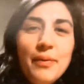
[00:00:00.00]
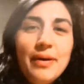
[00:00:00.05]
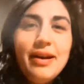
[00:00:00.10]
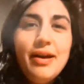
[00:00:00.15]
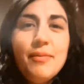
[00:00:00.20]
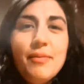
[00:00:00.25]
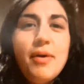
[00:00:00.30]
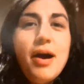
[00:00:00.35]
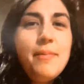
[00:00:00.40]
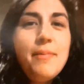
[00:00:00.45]
when
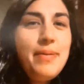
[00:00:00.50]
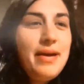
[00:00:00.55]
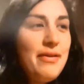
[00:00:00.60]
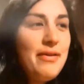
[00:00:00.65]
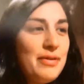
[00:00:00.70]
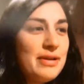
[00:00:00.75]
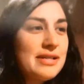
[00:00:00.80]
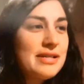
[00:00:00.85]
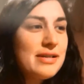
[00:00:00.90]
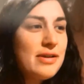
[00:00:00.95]
my
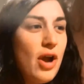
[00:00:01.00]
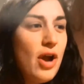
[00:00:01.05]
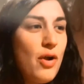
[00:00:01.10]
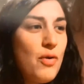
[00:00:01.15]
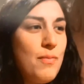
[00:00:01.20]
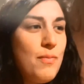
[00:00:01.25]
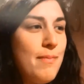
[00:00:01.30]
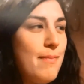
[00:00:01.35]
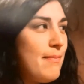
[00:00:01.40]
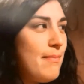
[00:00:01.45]
periods
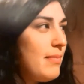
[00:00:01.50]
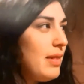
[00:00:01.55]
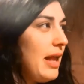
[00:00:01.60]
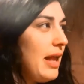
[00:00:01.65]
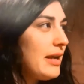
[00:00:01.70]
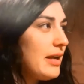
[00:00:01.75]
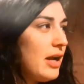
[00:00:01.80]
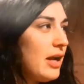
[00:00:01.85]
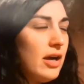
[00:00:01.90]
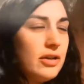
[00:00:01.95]
go,
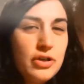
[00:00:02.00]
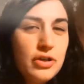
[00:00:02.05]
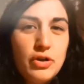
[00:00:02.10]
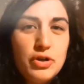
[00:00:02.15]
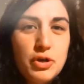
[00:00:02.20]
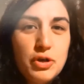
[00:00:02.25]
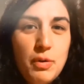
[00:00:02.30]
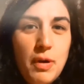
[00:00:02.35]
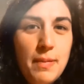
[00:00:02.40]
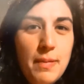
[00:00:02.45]
don't
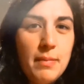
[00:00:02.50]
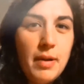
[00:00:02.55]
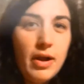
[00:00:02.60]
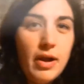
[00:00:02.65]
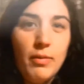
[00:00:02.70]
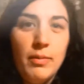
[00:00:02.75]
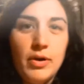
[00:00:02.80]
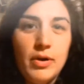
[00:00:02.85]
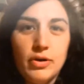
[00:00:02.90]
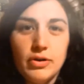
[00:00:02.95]
show up, I'm like,
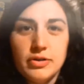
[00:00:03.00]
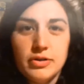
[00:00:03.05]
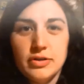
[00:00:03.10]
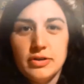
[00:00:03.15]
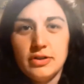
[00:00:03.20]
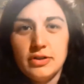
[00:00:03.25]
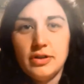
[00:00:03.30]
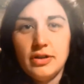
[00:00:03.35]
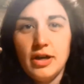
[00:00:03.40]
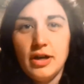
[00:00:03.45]
oh my God.
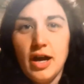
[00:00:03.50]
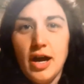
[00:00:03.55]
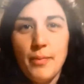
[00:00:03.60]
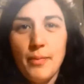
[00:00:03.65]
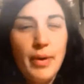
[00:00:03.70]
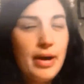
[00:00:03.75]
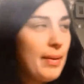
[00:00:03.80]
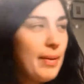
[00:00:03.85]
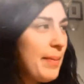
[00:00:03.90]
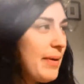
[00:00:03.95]
And
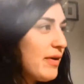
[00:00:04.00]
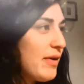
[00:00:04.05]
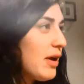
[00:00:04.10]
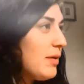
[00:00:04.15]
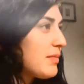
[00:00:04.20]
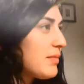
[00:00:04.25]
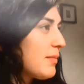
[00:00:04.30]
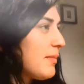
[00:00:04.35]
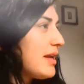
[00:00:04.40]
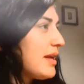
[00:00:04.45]
when my period
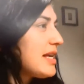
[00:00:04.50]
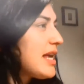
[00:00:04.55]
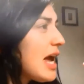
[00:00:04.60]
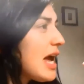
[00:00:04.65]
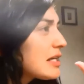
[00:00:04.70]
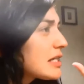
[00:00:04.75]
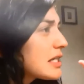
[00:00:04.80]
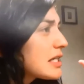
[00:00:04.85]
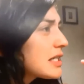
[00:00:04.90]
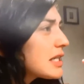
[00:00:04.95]
comes, I'm like,
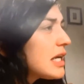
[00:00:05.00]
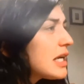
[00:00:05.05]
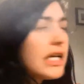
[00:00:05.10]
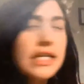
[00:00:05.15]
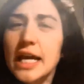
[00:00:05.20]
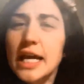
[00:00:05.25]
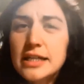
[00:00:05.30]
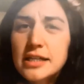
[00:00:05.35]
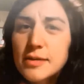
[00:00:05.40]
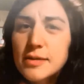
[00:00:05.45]
yes,
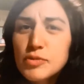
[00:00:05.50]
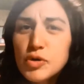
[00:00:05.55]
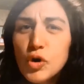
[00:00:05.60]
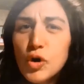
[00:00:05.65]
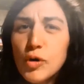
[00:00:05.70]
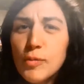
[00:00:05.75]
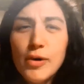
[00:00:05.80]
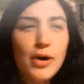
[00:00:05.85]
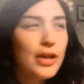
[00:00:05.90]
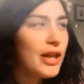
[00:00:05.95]
I'm
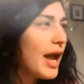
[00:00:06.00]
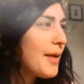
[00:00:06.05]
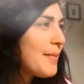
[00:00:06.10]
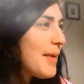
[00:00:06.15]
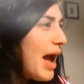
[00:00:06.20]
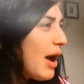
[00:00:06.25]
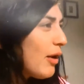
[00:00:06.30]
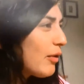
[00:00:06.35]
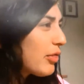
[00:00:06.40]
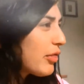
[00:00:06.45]
normal, I'm
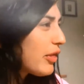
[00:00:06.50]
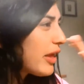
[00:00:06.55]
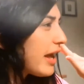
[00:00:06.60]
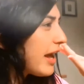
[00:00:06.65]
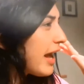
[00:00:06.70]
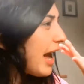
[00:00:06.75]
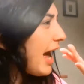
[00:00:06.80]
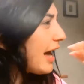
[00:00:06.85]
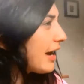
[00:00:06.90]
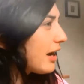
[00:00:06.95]

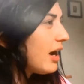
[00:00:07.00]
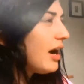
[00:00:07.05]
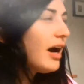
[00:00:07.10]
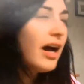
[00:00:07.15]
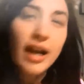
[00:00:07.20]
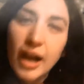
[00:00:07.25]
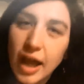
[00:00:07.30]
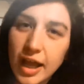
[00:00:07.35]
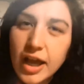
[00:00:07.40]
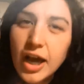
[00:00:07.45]
healthy, and
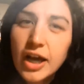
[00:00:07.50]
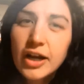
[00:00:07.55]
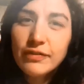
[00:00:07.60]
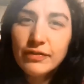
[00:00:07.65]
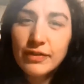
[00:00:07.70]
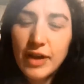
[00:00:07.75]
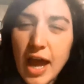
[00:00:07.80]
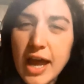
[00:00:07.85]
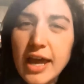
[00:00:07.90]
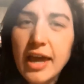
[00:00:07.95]

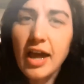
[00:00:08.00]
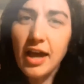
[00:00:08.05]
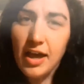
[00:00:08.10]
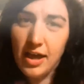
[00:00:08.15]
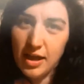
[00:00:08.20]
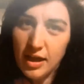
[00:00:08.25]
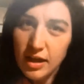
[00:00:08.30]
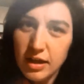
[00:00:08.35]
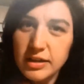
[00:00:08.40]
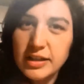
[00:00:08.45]
I'm
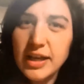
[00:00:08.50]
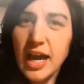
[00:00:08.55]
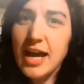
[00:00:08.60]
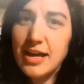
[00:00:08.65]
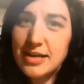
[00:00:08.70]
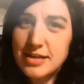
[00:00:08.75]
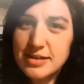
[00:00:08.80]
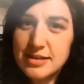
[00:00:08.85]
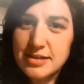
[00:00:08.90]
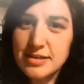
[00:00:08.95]

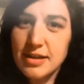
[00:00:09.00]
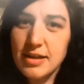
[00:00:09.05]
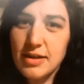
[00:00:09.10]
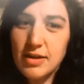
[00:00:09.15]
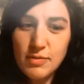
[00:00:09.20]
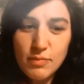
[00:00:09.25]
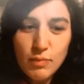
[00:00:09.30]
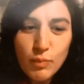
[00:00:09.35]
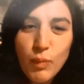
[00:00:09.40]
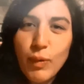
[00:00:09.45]
yes.
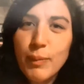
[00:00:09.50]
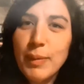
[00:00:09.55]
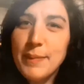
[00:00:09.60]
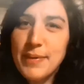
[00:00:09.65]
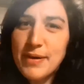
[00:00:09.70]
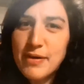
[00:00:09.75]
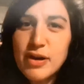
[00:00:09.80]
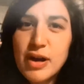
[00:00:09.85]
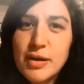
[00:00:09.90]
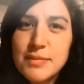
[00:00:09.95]
When my
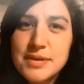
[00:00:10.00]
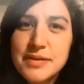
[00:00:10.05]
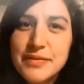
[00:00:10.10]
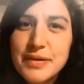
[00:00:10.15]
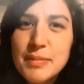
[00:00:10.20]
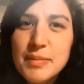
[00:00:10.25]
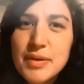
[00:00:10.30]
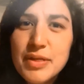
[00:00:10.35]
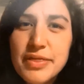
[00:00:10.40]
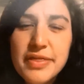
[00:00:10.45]
period comes
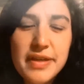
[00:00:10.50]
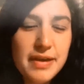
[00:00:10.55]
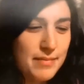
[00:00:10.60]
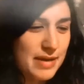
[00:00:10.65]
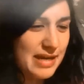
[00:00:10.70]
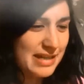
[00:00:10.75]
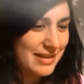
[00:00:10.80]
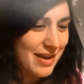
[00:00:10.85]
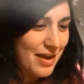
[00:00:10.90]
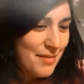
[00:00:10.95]
every month, it
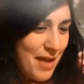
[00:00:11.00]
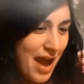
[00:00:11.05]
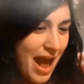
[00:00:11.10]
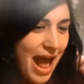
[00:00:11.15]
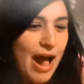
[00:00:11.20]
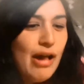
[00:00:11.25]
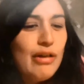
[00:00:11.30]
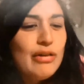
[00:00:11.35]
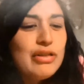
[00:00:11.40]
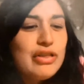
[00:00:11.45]
means I'm a
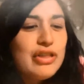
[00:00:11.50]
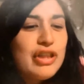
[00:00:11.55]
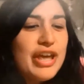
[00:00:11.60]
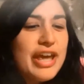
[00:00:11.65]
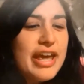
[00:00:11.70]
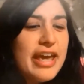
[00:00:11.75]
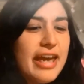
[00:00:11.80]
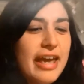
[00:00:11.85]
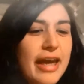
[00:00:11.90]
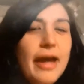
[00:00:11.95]

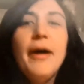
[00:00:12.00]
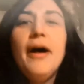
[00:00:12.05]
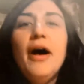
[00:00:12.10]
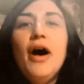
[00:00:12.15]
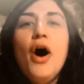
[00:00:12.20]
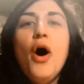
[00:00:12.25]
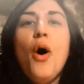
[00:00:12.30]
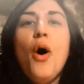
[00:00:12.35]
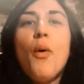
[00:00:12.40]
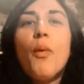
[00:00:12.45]
healthy
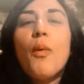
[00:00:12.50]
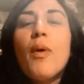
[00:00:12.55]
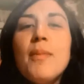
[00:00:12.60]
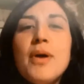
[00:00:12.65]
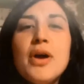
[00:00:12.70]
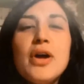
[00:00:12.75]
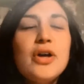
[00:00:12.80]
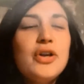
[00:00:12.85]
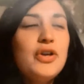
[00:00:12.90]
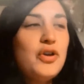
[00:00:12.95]

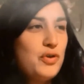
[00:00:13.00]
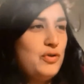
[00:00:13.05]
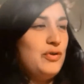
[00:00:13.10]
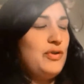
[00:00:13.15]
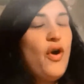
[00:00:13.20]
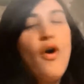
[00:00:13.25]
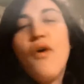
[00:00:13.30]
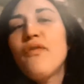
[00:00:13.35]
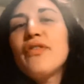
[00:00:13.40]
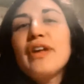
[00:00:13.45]
woman
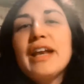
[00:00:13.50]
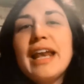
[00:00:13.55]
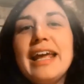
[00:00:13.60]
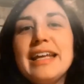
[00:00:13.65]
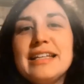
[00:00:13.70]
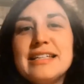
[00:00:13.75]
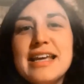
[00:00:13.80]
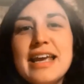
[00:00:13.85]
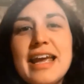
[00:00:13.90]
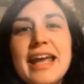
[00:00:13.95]
who's
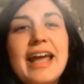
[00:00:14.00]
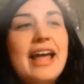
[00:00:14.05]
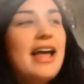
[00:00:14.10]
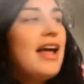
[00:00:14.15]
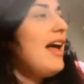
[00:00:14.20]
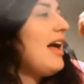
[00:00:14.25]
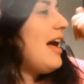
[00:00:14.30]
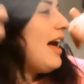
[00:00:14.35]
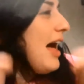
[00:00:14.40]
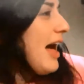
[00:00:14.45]

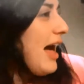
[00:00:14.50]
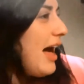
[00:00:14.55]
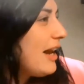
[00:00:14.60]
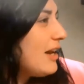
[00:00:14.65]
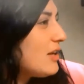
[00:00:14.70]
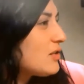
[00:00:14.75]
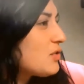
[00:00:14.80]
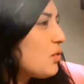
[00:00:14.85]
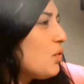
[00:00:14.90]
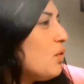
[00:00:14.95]
ovulating, and
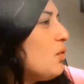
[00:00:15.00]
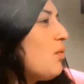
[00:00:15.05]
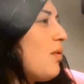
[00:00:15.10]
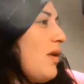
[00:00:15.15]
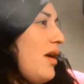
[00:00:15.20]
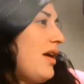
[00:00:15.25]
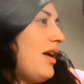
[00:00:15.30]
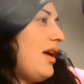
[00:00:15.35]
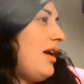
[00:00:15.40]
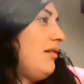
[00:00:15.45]
it's all
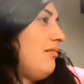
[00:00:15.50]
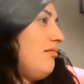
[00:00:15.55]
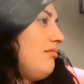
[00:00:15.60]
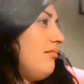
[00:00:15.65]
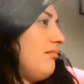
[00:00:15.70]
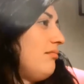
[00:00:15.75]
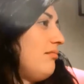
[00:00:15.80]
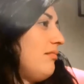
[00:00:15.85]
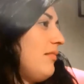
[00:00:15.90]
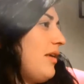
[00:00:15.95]
working.
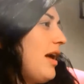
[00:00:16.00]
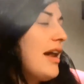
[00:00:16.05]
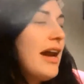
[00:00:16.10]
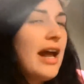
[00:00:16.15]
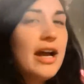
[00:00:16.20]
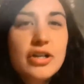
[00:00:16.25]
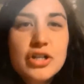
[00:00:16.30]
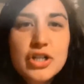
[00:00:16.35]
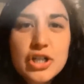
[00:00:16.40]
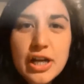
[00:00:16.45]
And
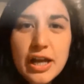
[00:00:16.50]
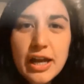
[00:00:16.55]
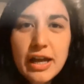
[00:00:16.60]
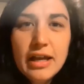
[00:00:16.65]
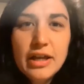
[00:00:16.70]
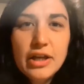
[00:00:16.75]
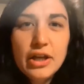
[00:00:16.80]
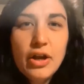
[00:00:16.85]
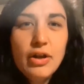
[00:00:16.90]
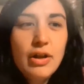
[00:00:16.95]
actually,
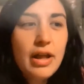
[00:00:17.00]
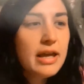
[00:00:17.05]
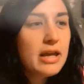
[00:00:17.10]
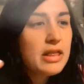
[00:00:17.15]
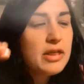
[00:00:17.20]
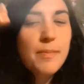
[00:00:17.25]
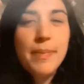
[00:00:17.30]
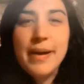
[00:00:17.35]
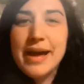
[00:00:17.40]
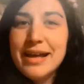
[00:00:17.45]
you know,
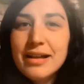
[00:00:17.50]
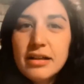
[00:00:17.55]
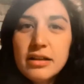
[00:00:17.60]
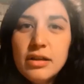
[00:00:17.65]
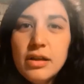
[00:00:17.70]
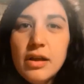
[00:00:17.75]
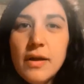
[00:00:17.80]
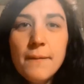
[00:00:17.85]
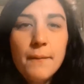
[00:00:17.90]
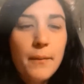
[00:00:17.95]
like the
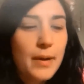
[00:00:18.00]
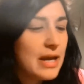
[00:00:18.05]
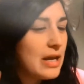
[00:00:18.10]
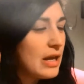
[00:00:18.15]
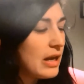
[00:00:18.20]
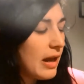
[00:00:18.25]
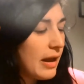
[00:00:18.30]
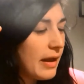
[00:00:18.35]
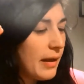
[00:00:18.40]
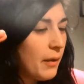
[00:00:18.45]
pill where
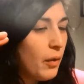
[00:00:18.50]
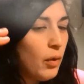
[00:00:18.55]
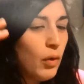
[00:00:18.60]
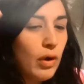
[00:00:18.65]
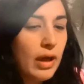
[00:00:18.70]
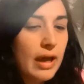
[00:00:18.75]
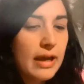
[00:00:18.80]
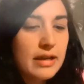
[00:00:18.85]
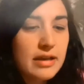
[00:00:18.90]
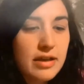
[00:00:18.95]
you
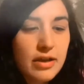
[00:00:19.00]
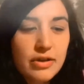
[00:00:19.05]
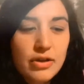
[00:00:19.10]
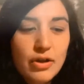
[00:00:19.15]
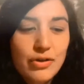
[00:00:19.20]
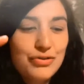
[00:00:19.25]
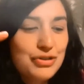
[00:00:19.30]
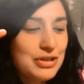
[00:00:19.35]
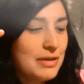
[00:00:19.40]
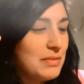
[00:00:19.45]
or certain
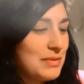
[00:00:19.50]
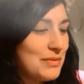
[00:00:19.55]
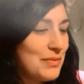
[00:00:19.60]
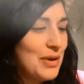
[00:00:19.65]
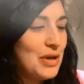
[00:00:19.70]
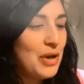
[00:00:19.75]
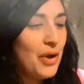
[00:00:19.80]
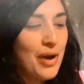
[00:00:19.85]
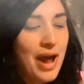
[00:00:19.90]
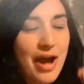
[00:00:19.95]
contraceptives where
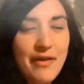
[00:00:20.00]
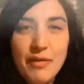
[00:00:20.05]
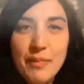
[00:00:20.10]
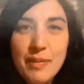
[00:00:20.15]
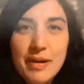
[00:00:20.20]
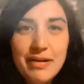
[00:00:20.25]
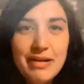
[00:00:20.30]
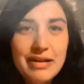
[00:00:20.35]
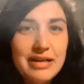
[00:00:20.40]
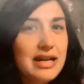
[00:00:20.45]
you don't have a
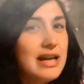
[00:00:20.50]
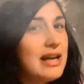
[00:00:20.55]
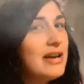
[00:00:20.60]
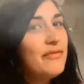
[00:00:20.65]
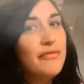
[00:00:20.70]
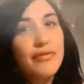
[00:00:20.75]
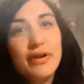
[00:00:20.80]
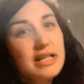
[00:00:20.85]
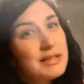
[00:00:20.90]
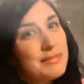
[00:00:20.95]
period,
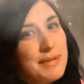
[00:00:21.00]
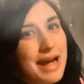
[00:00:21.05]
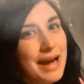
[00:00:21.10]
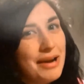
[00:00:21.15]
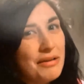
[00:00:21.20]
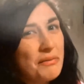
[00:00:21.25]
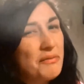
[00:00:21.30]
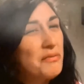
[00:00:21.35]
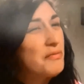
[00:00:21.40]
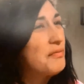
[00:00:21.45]
freaks me
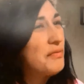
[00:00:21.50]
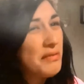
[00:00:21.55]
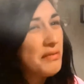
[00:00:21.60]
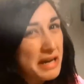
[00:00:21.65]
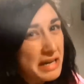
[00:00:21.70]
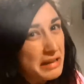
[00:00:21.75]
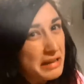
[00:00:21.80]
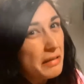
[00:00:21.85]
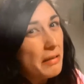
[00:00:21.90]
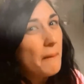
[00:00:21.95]
out.
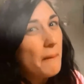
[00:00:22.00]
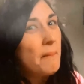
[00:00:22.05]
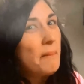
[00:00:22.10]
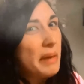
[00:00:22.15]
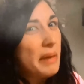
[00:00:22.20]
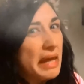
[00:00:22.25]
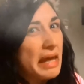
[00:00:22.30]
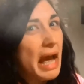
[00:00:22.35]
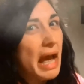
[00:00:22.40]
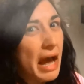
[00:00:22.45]

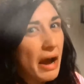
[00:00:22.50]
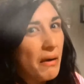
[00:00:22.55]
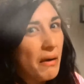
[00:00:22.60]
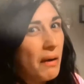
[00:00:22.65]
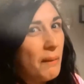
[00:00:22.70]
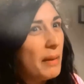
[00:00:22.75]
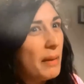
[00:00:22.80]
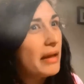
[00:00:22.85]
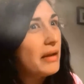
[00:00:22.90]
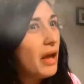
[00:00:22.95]

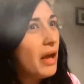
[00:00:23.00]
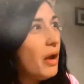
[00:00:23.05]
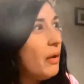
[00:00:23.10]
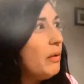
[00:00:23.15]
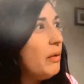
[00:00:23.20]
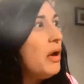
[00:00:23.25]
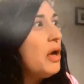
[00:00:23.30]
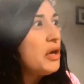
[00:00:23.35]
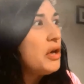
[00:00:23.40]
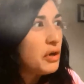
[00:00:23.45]
I'm like,
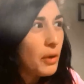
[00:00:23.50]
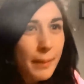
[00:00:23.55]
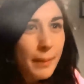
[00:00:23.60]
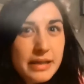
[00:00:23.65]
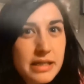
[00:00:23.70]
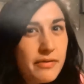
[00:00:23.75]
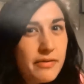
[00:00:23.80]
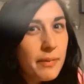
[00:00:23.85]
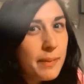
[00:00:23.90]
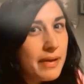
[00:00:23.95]
no, you're
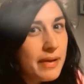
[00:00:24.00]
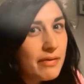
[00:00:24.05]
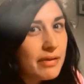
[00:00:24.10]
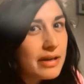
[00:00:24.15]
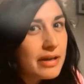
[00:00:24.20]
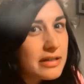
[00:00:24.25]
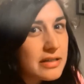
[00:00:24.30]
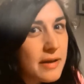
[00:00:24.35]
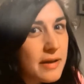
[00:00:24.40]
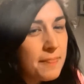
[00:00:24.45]
meant to have a
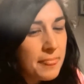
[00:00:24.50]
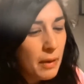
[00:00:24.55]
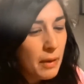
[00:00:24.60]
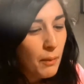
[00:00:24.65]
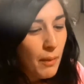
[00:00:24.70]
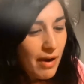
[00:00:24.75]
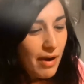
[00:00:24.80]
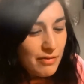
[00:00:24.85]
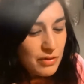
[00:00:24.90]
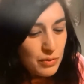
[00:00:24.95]
period.
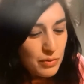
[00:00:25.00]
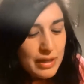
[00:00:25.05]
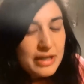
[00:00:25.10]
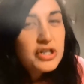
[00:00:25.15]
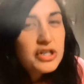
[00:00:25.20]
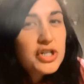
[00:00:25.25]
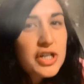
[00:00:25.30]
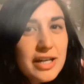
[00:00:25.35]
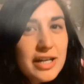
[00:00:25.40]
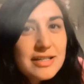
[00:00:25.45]
Where is all
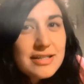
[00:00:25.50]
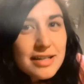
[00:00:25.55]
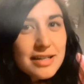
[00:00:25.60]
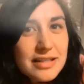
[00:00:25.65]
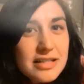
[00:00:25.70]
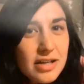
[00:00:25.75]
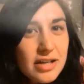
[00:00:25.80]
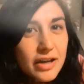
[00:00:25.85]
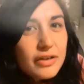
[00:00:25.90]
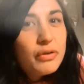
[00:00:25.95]
that shit
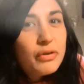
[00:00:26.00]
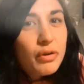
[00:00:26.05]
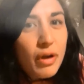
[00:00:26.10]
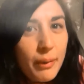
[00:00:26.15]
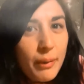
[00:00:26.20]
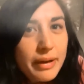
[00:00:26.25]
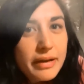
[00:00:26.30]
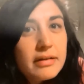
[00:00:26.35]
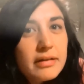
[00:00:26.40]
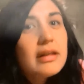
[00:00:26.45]
inside you
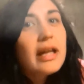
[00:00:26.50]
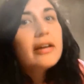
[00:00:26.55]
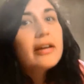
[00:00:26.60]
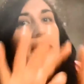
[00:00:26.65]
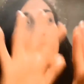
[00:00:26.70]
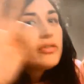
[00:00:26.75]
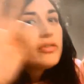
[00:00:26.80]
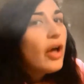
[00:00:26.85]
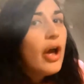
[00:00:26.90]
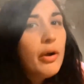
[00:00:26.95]
going?
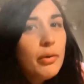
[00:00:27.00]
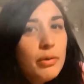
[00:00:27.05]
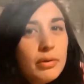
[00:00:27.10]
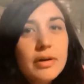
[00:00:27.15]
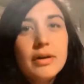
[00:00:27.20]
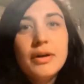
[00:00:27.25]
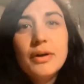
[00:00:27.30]
No.